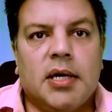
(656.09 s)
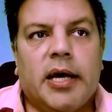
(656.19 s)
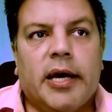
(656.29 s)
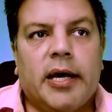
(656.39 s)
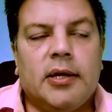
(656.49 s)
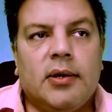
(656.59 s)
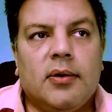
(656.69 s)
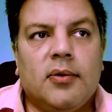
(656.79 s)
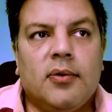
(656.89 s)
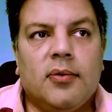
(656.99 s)

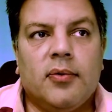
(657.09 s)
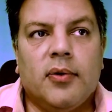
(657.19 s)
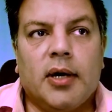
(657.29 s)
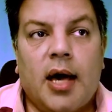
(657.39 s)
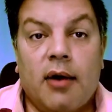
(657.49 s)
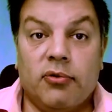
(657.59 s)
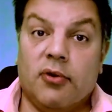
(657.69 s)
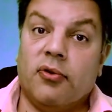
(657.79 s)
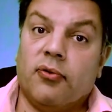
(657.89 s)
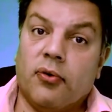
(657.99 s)
You have
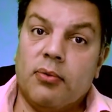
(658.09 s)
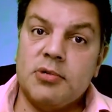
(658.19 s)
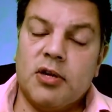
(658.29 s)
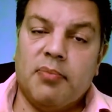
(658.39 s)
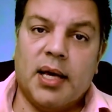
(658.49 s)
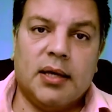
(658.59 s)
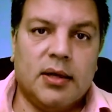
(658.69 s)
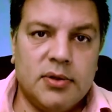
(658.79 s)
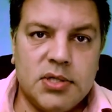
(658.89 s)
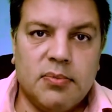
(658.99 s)
different forms of banking
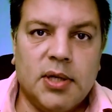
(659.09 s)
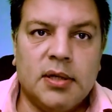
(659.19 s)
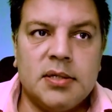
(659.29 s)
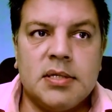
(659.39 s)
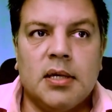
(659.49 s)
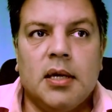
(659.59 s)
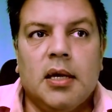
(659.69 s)
instruments.